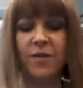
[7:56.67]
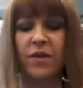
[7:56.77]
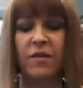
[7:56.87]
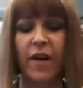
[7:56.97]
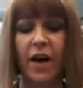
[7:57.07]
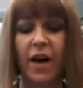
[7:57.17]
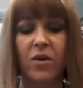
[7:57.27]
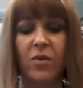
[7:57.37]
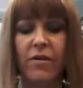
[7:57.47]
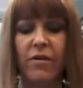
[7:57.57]
case for the
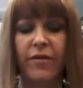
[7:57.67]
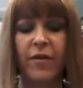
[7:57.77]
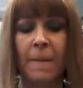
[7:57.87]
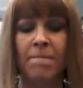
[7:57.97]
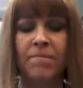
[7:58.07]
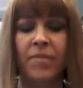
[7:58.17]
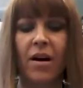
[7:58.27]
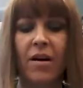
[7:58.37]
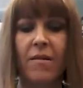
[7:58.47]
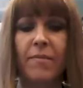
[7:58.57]
value of
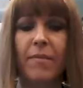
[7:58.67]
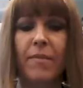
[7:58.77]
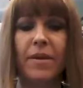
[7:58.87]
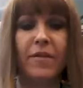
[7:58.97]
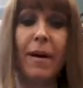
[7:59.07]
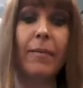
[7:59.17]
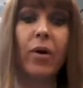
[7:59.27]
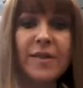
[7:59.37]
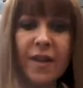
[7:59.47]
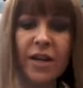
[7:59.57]
even
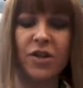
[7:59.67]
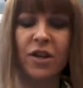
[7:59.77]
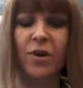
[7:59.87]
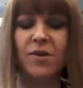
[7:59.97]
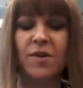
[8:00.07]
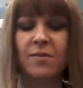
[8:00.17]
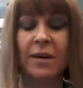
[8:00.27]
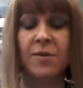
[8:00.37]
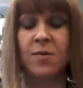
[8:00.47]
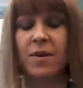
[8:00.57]
memorization, which
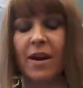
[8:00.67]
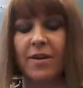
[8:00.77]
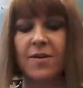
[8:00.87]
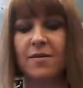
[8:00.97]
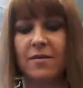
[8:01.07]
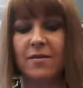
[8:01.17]
sometimes we as